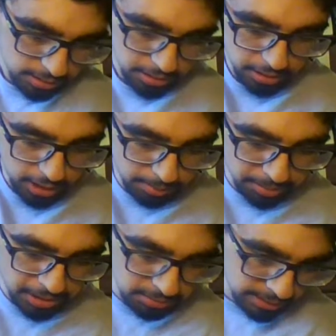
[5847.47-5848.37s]
Their
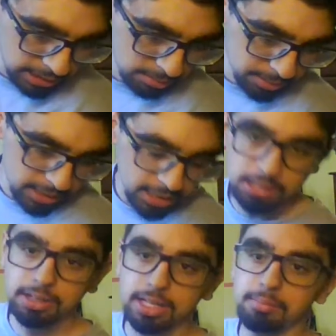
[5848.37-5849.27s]
carburetors may not be that
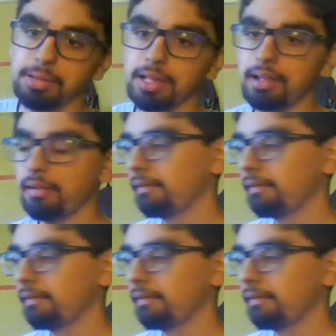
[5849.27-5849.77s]
great, but